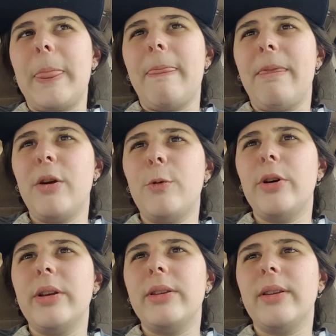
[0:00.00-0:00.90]
there
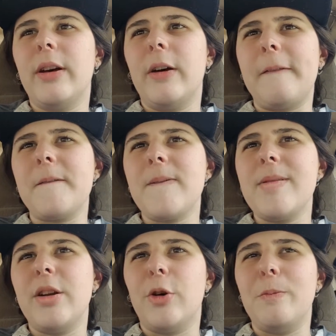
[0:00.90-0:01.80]
was,
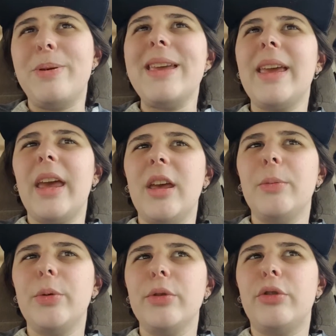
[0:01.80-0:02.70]
you know, being
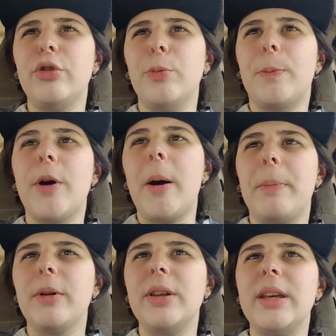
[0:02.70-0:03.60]
able to
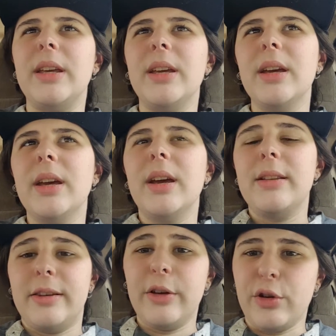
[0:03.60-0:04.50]
properly
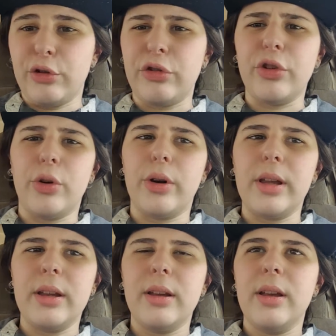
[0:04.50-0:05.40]
tell your
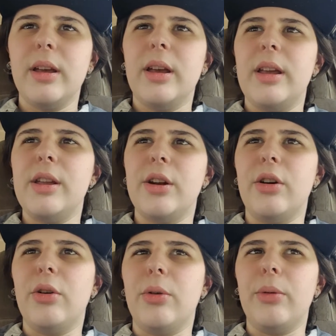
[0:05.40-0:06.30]
story, you
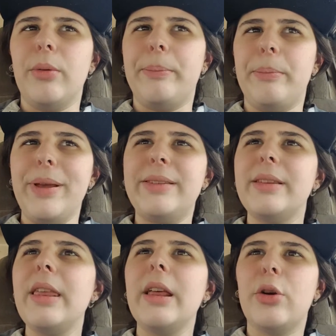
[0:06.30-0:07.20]
know,
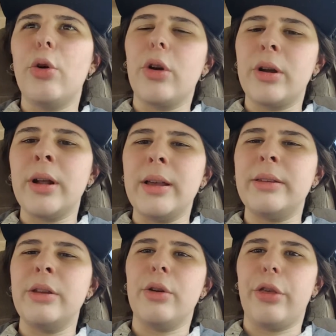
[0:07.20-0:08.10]
basically like
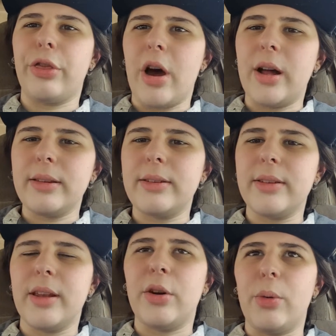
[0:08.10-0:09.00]
organizing your thoughts
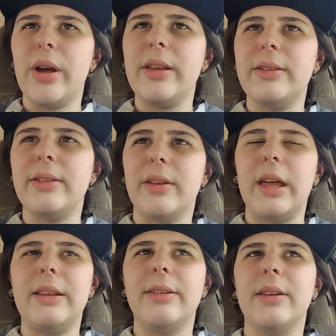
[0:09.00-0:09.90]
in a way so
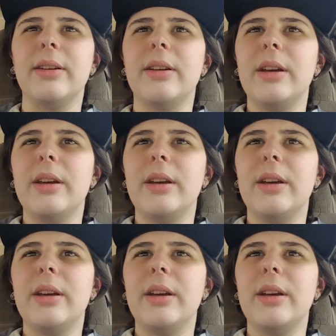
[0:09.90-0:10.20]
that